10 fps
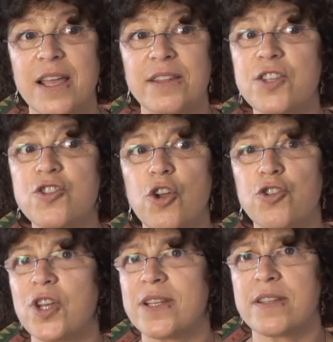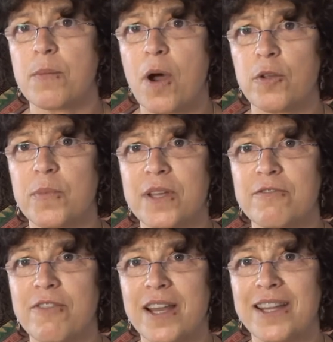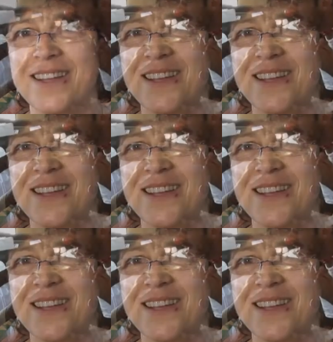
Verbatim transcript: It is not just about being funny.